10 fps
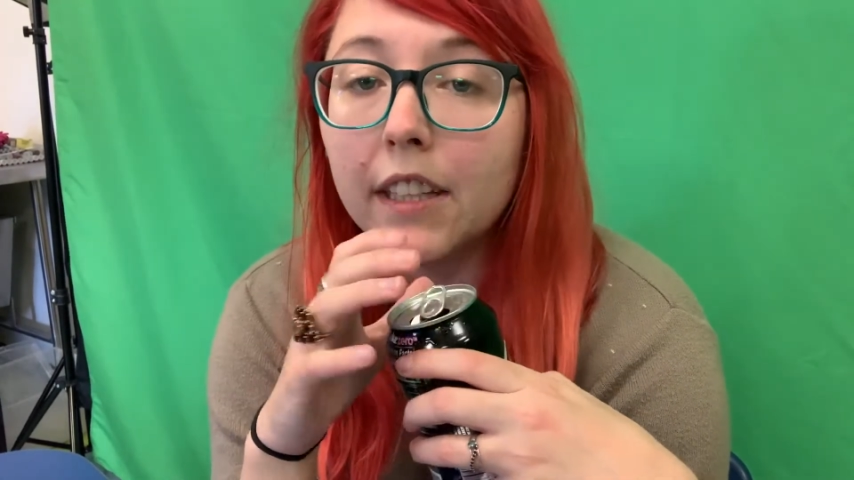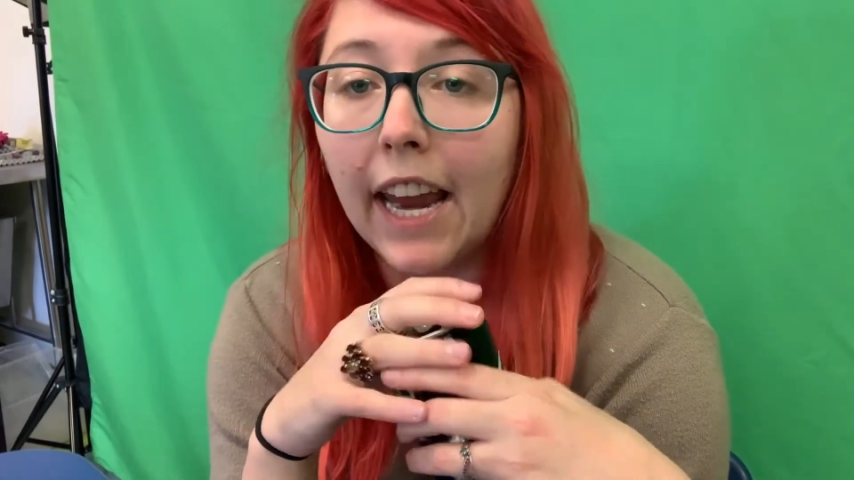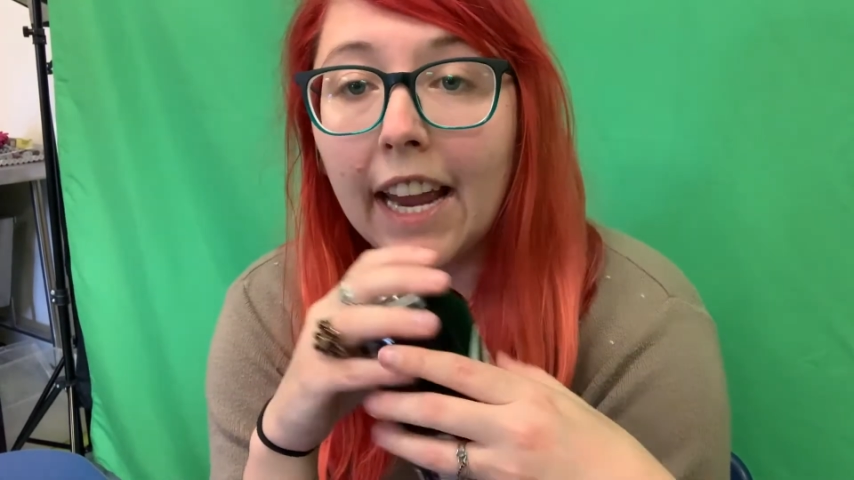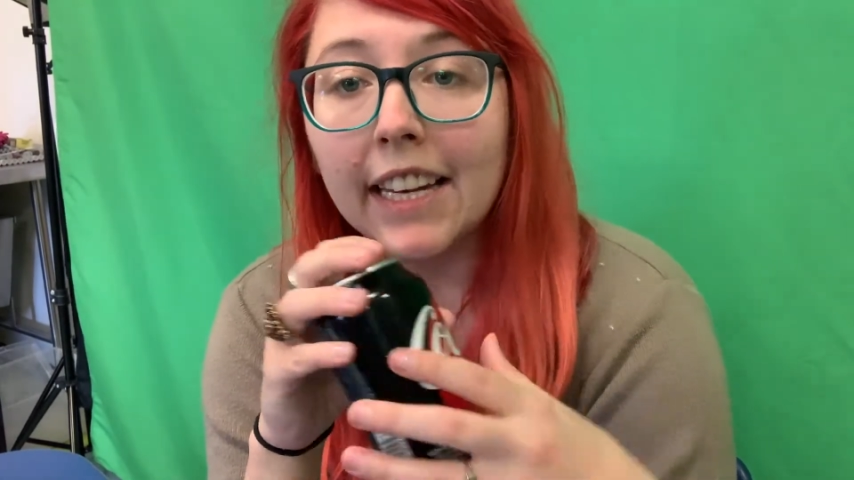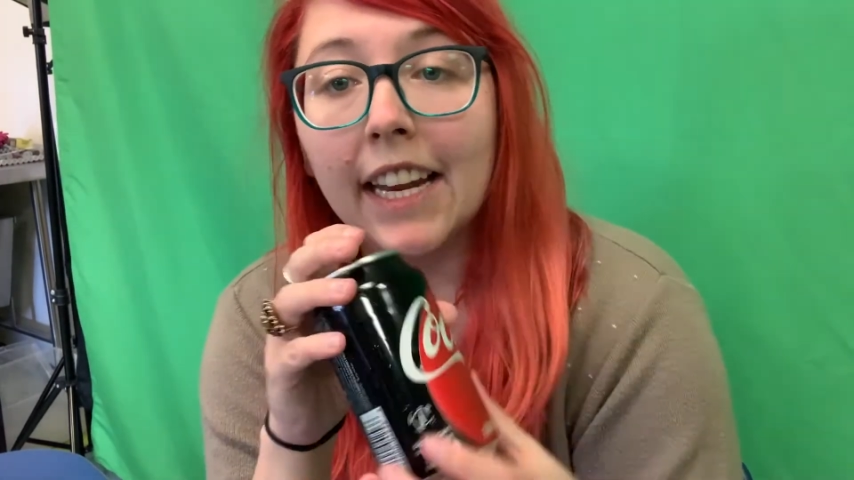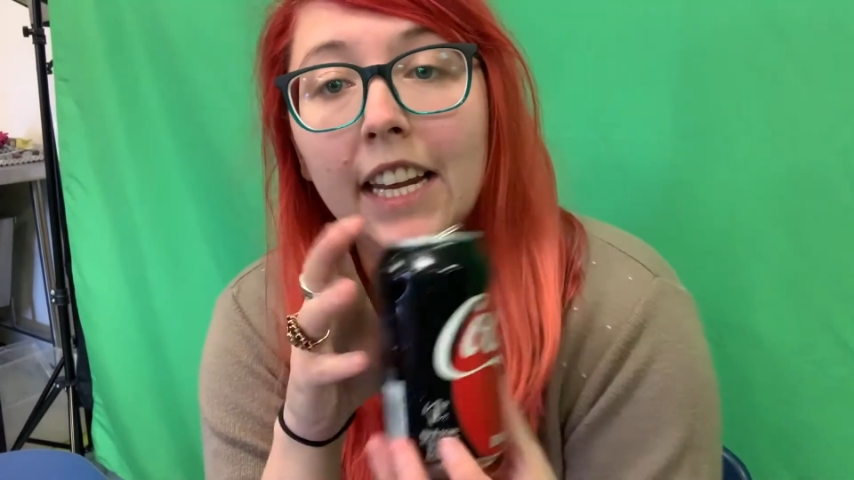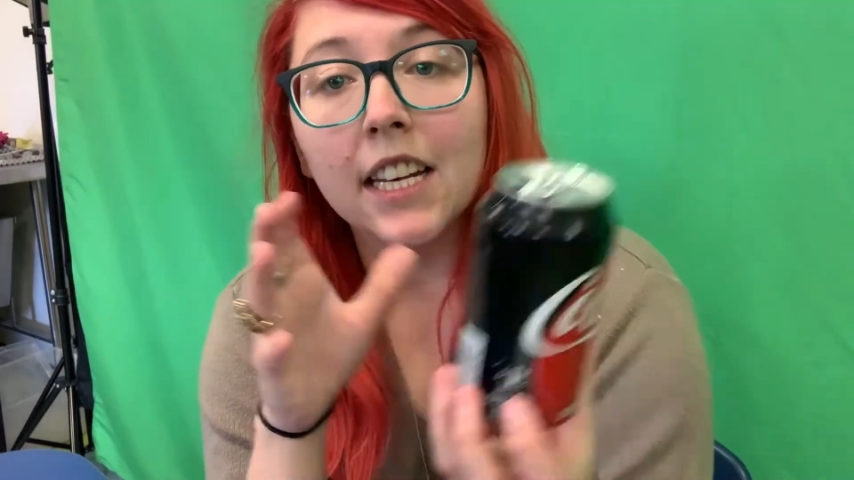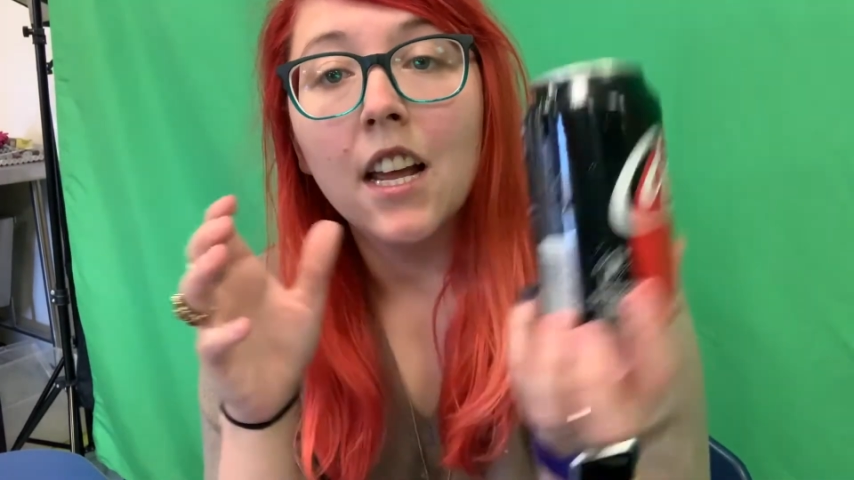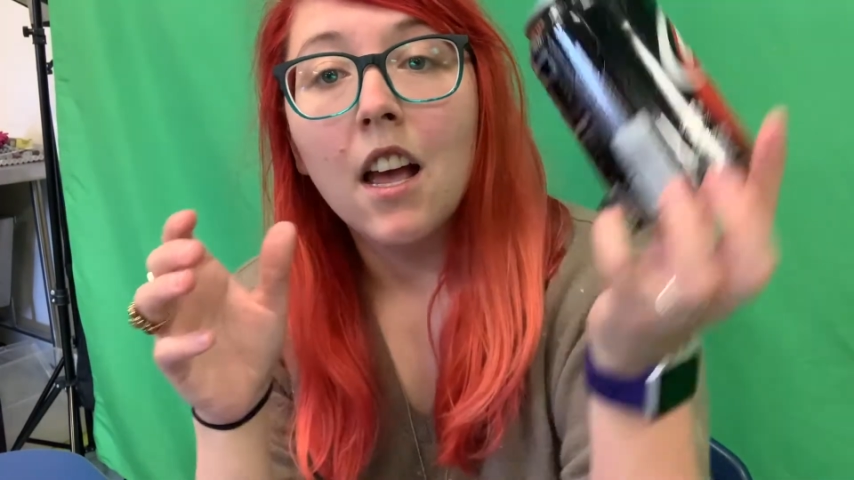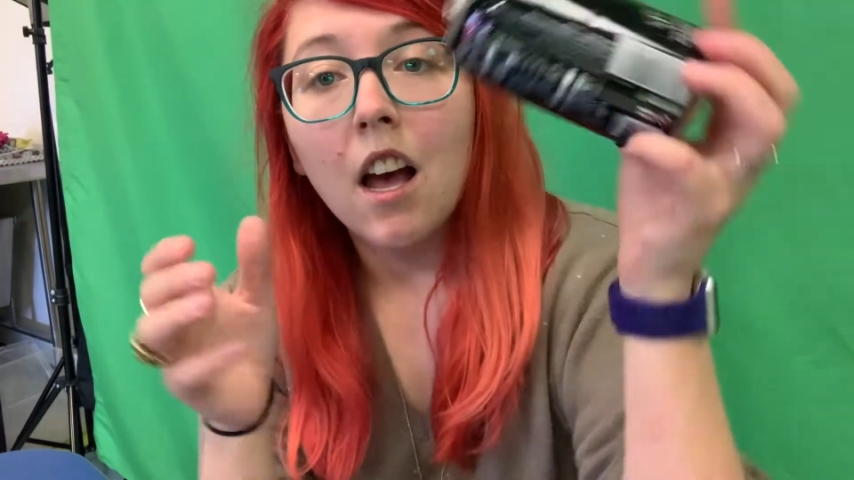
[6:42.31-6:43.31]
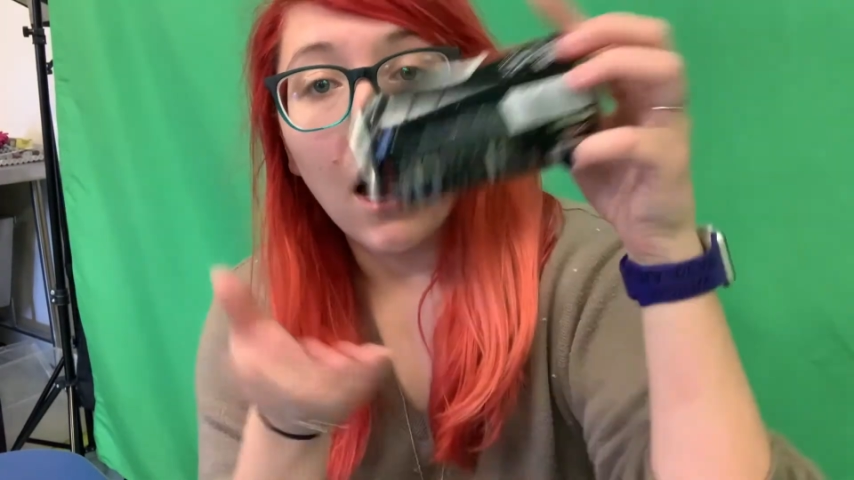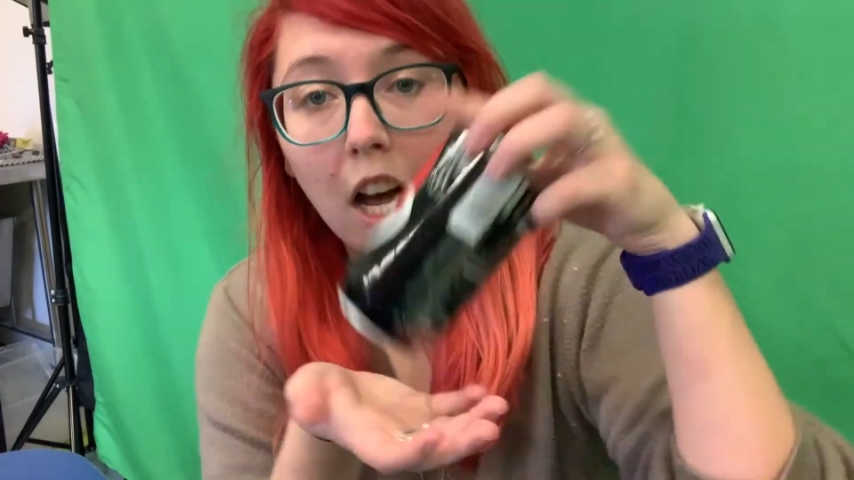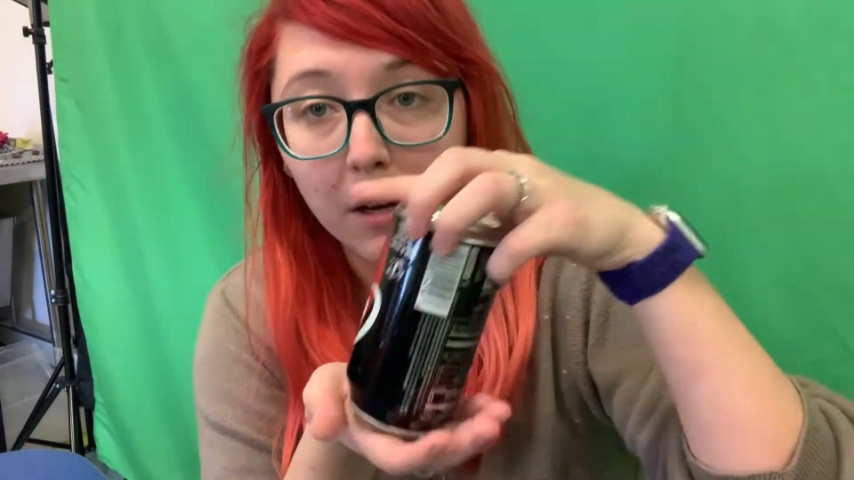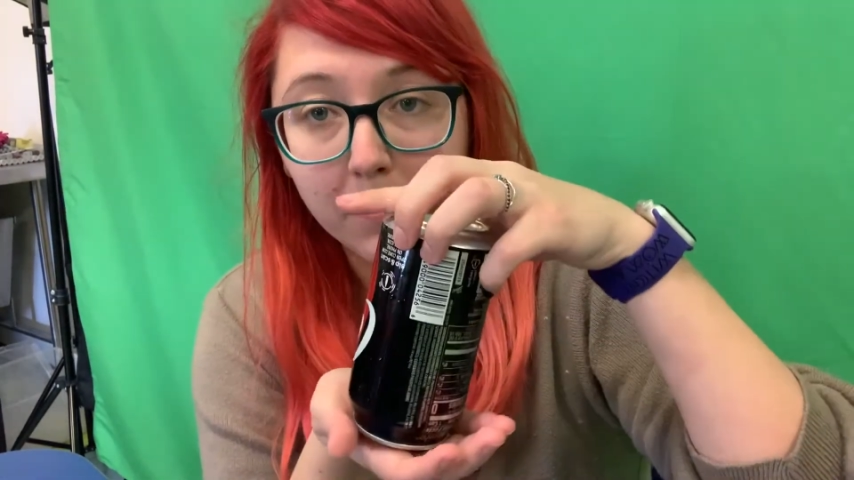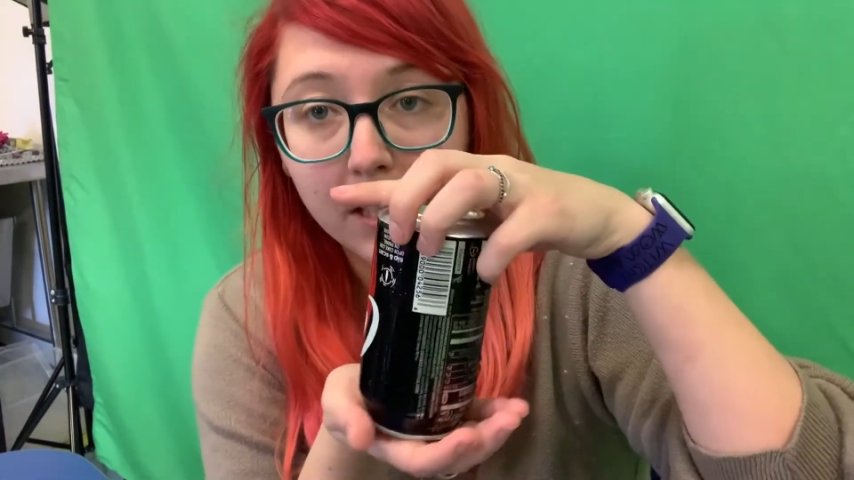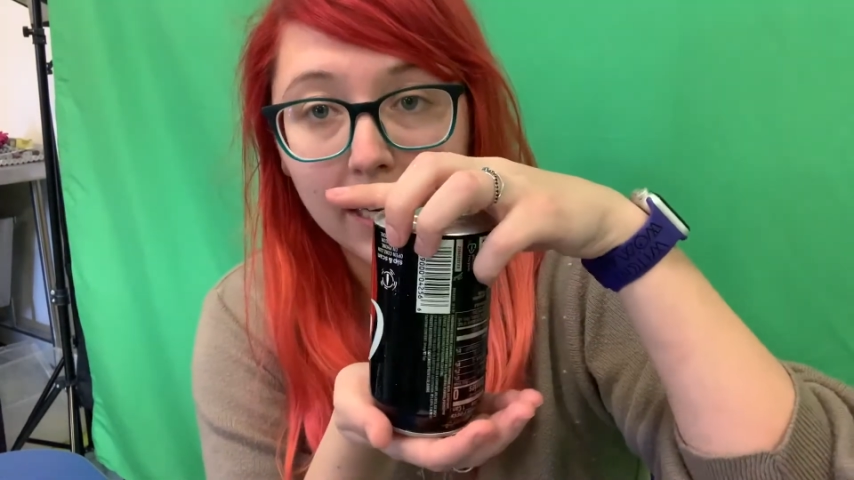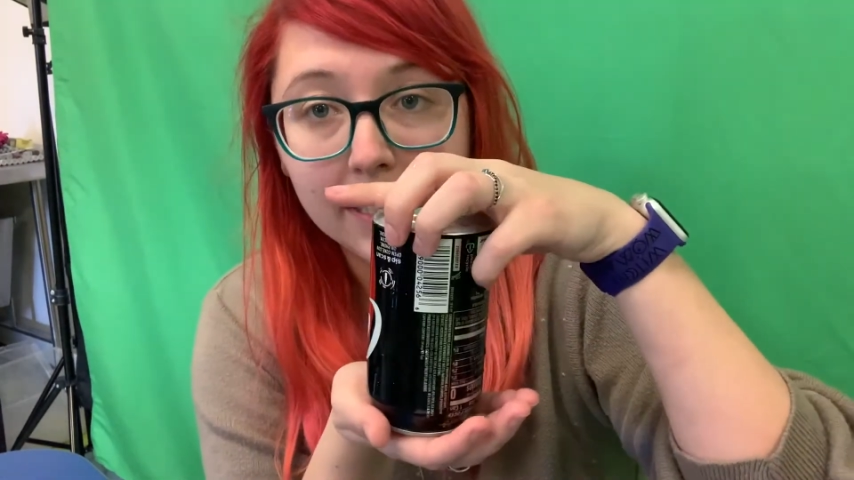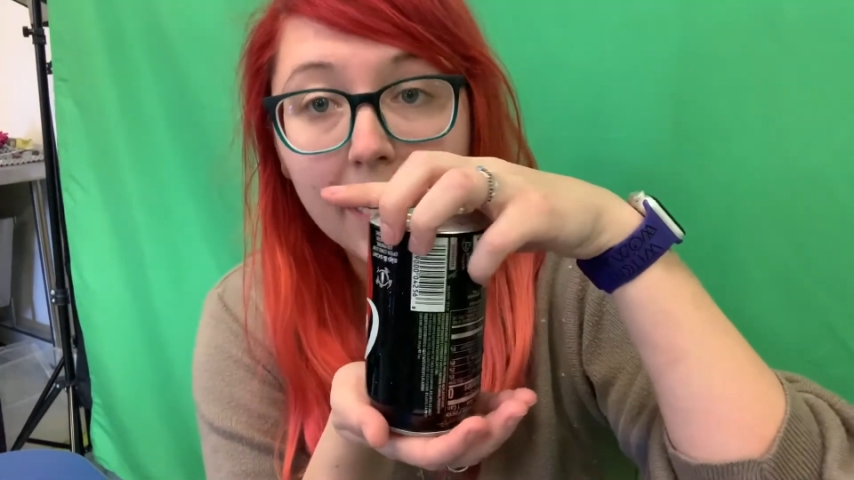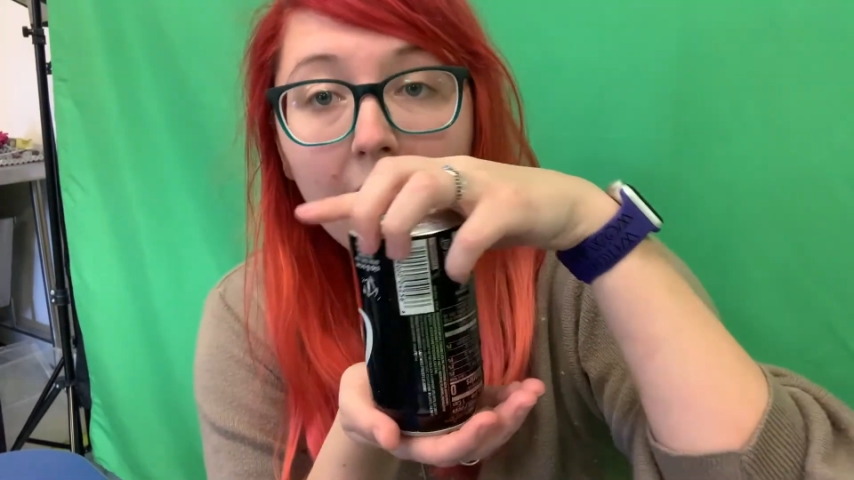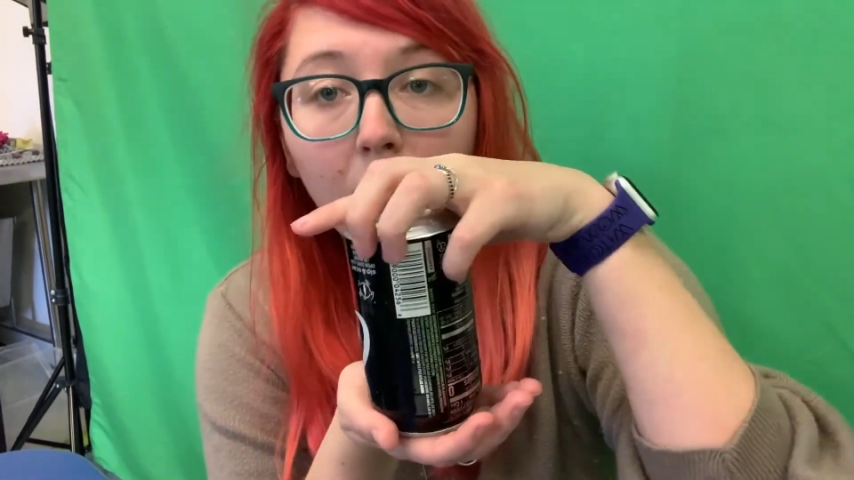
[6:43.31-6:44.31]
can in upside
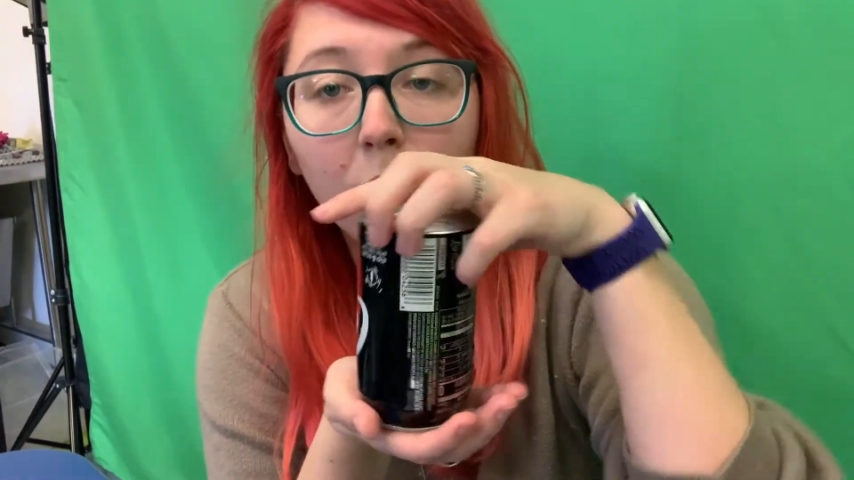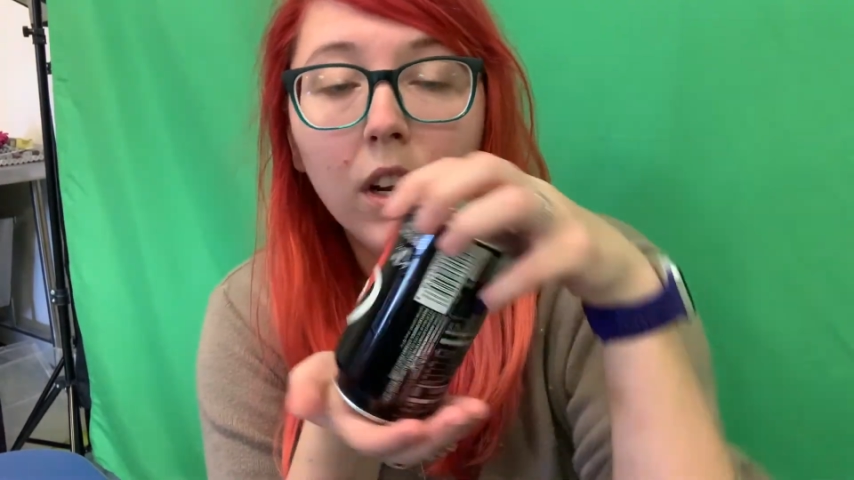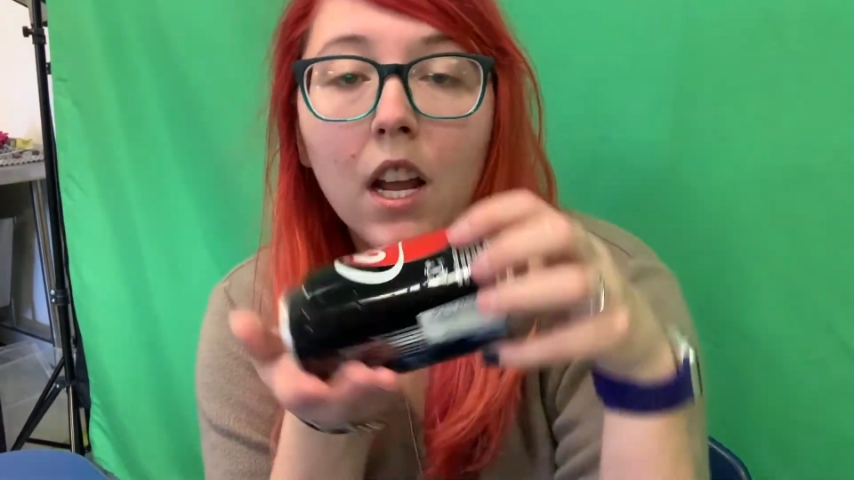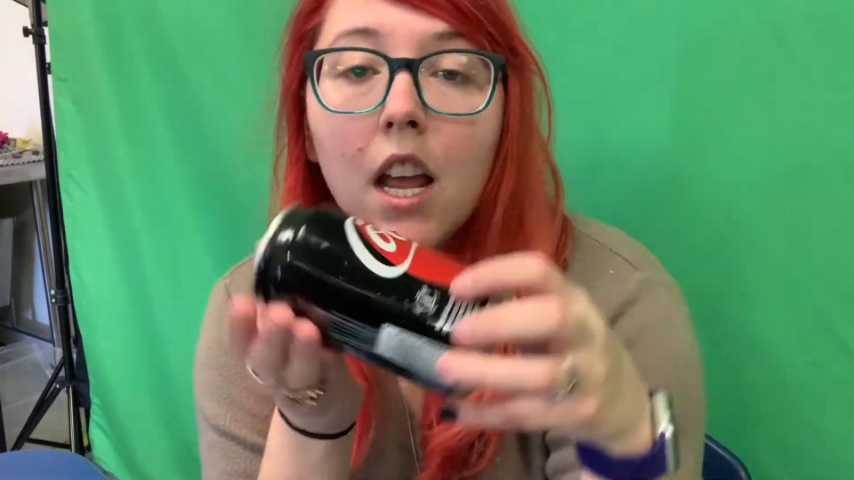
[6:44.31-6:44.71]
down.